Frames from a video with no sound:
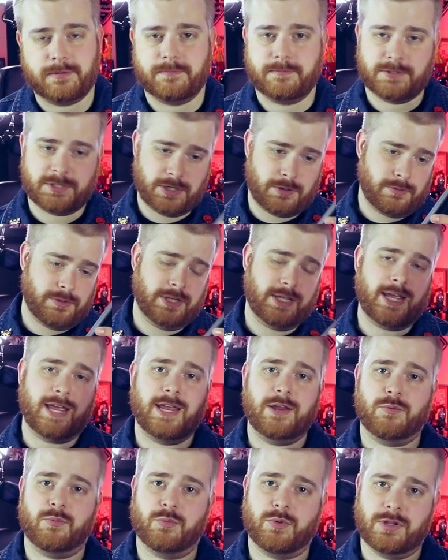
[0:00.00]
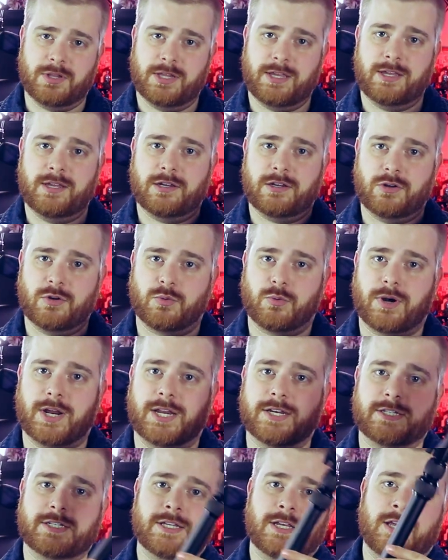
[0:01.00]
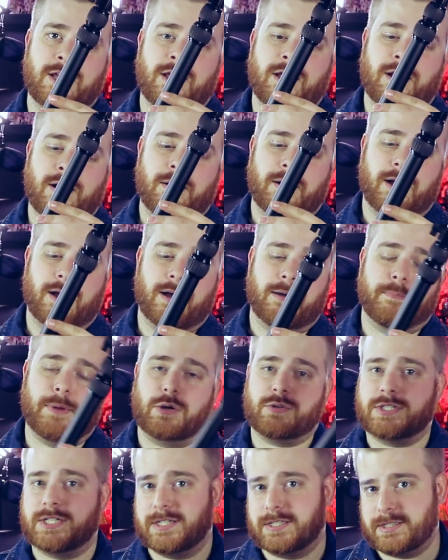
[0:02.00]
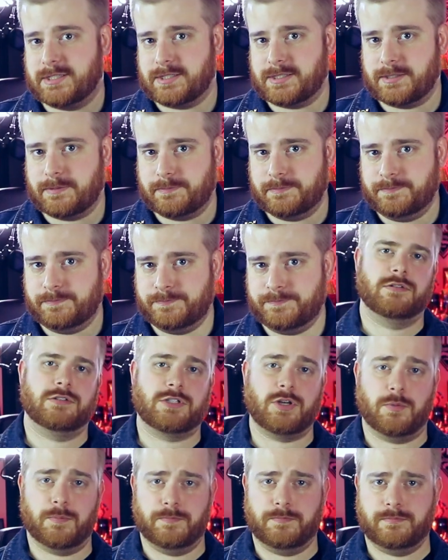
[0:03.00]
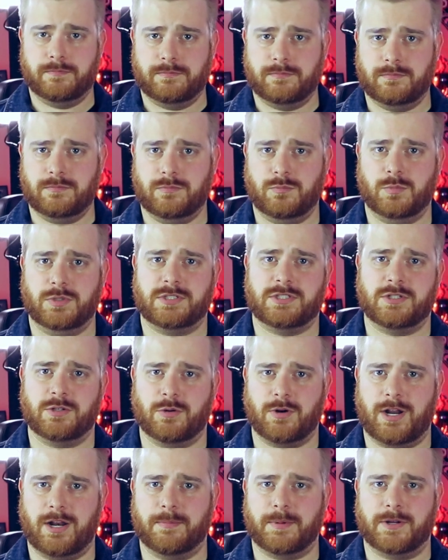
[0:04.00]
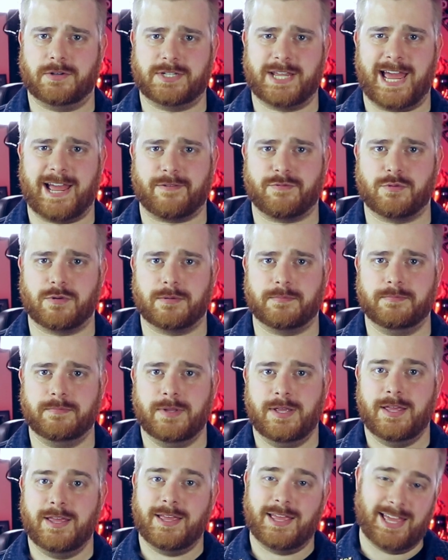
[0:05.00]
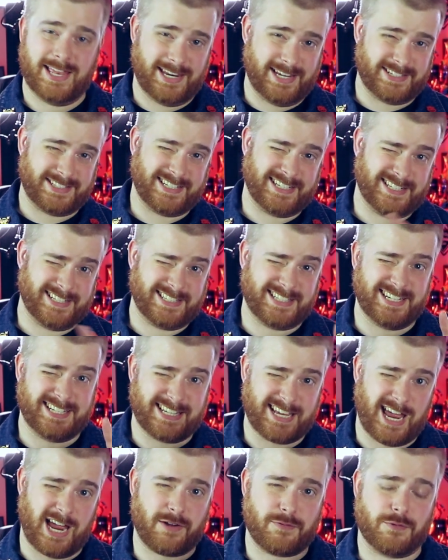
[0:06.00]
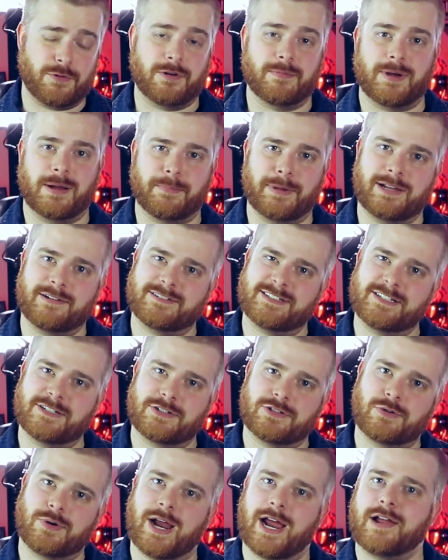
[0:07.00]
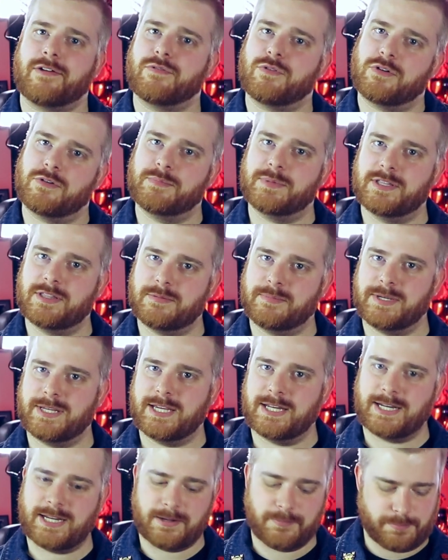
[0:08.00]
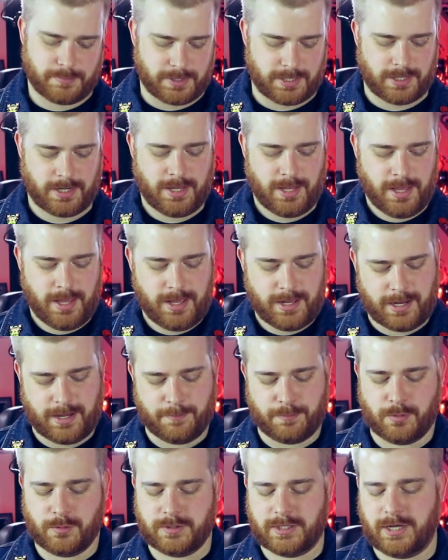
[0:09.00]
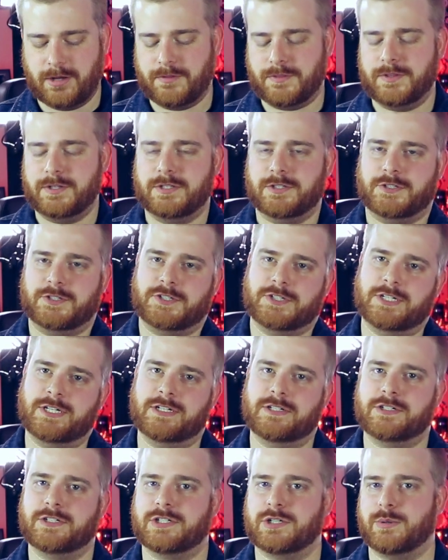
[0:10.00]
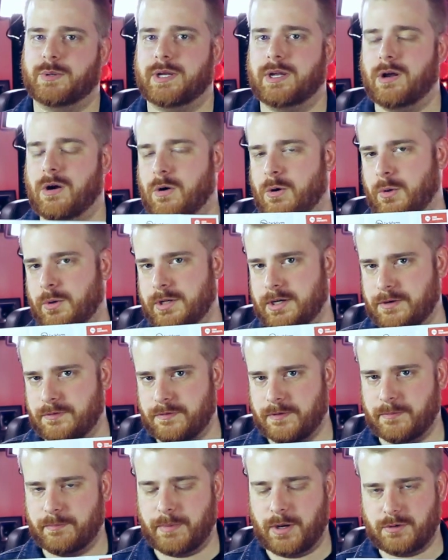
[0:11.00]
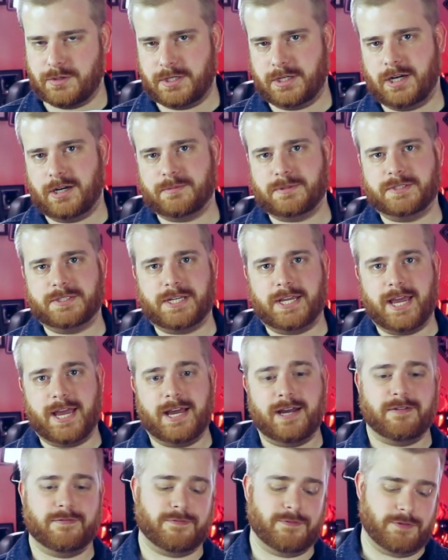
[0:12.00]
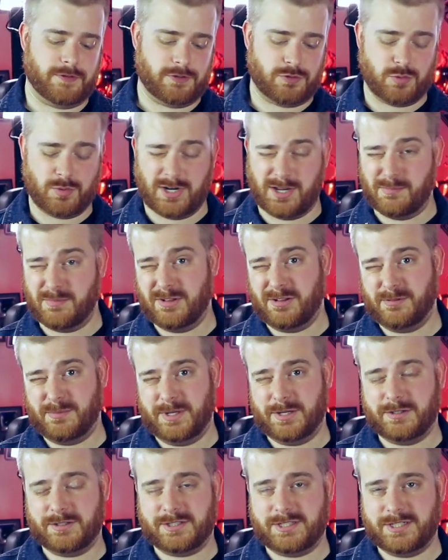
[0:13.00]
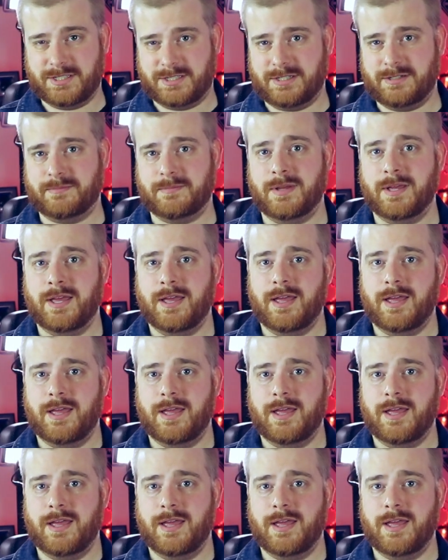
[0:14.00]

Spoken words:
generally a really great mounting system. So, what's so great about TAC Form? And yes, I did say TAC Form. I might have said TAC Form in the beginning, but I pulled out this sheet showing all the different mounting options they have for the 20mm system